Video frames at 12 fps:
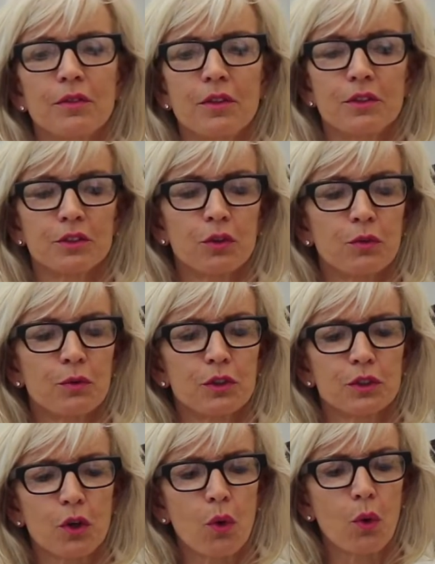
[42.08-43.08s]

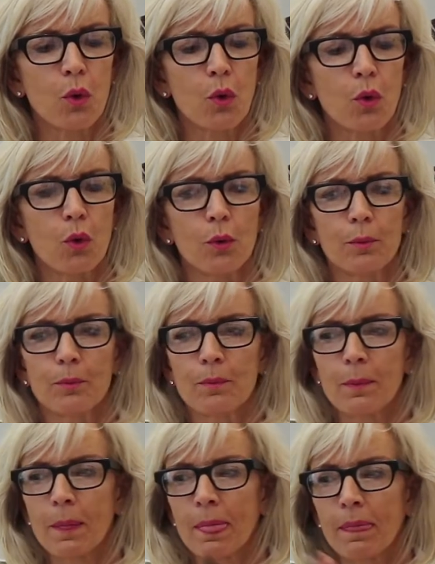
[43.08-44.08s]
this whole
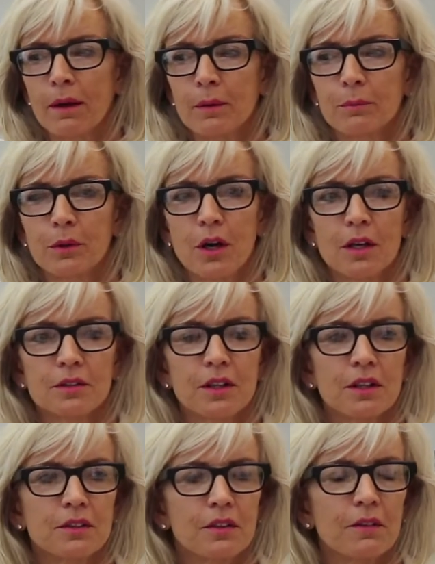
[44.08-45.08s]

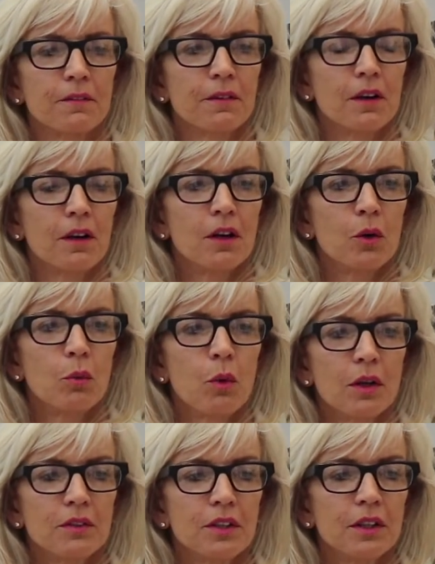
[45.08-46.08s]
process of
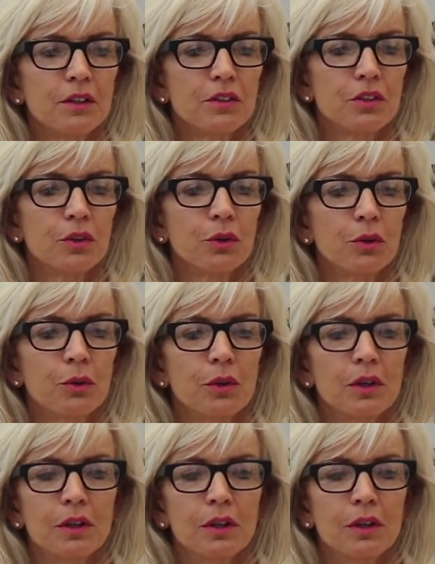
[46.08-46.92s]
wanting to